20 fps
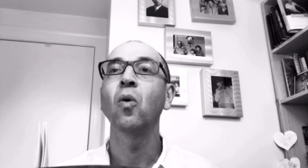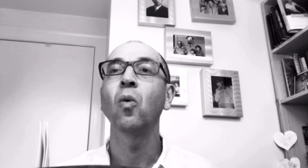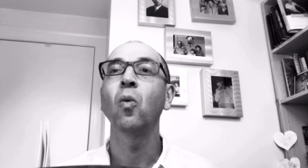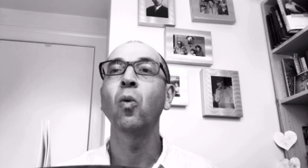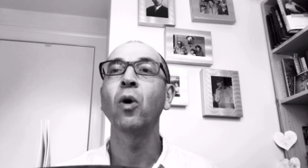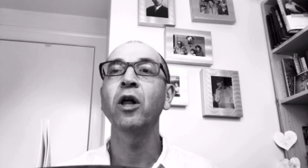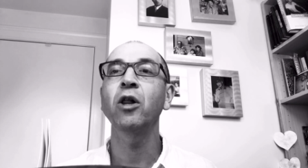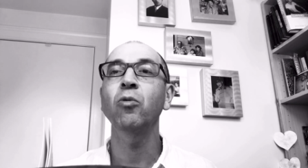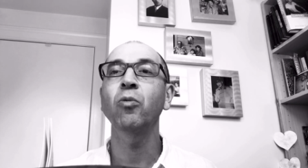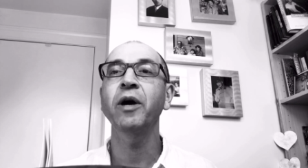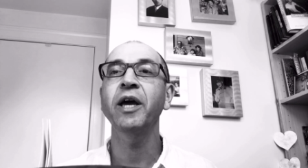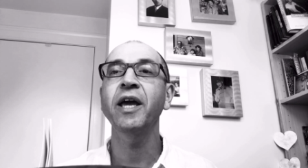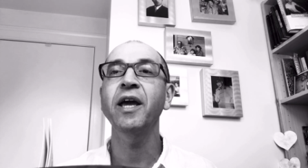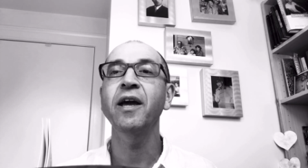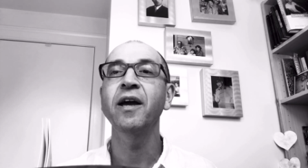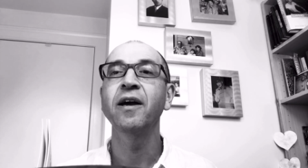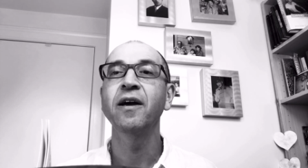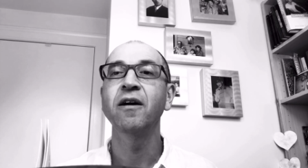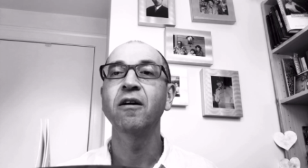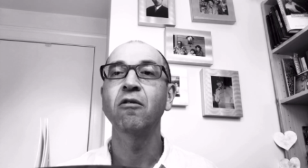Will we
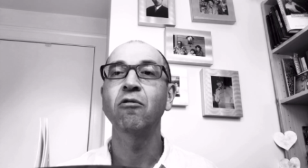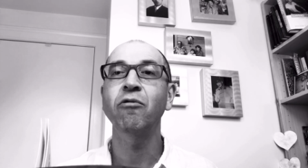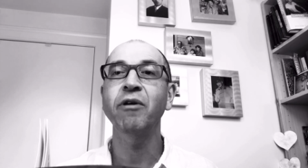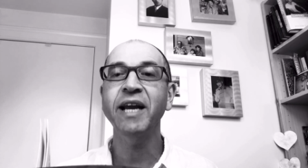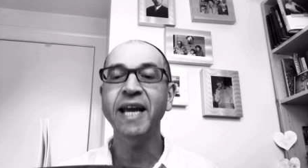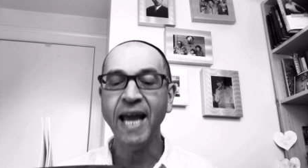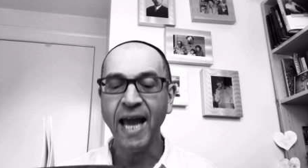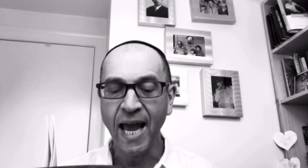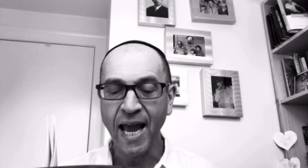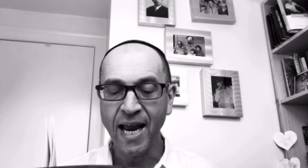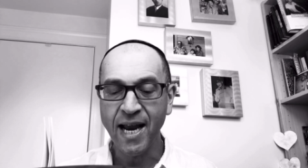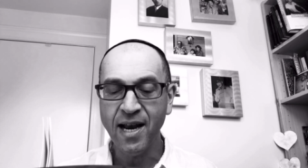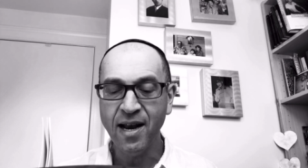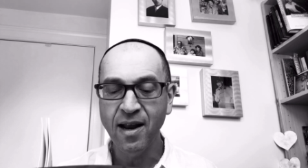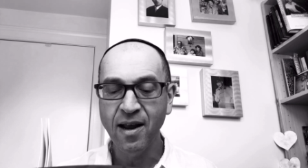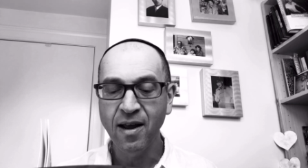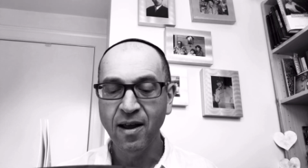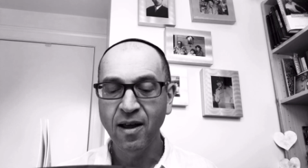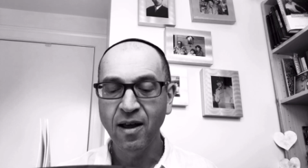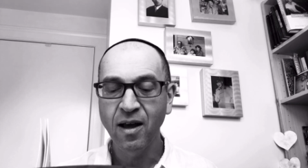regain
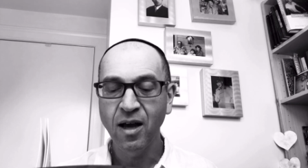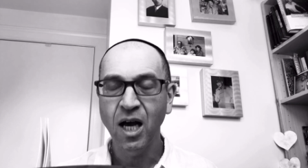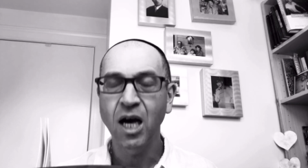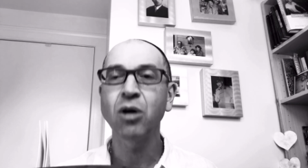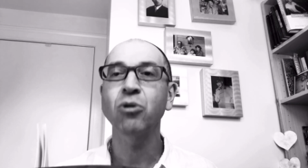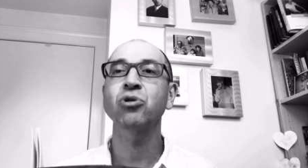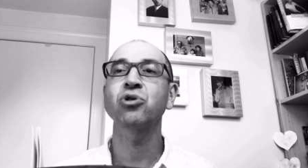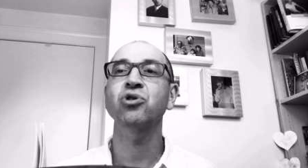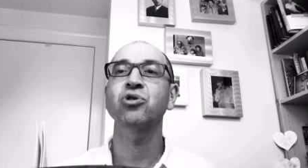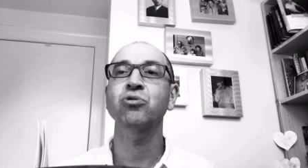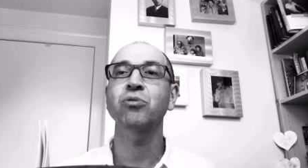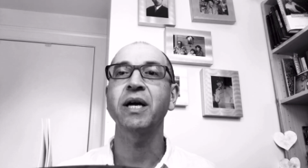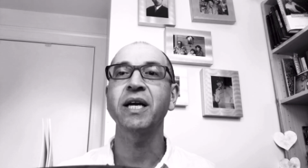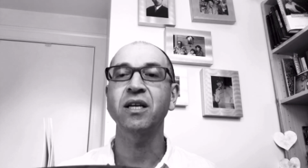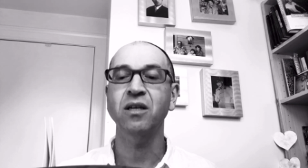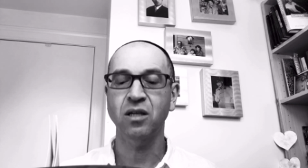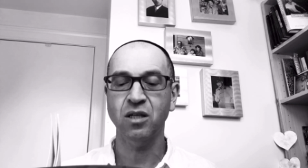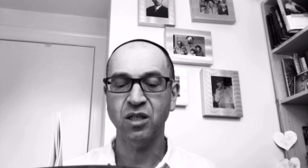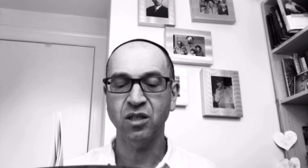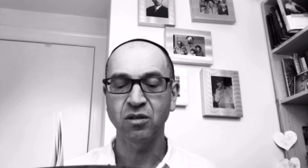our
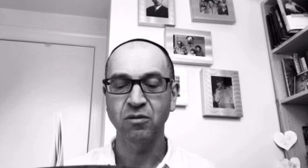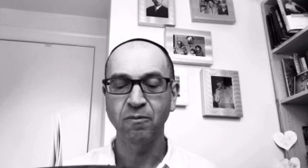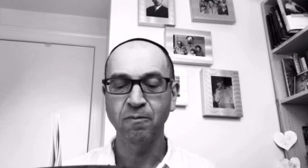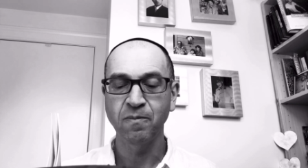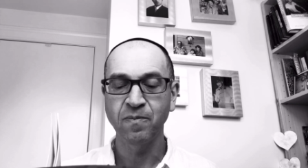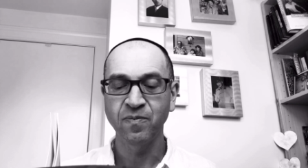strengths?